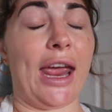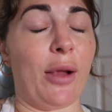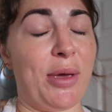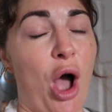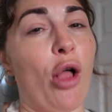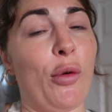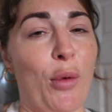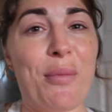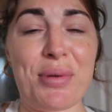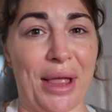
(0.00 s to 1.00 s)
It'll be all in
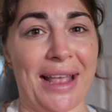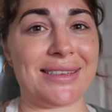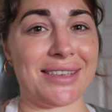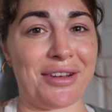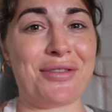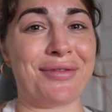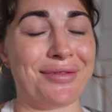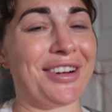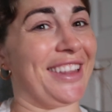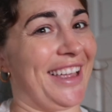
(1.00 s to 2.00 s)
one place and
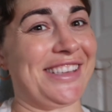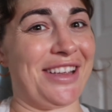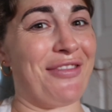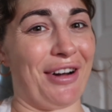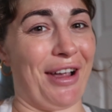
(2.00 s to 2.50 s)
really easy for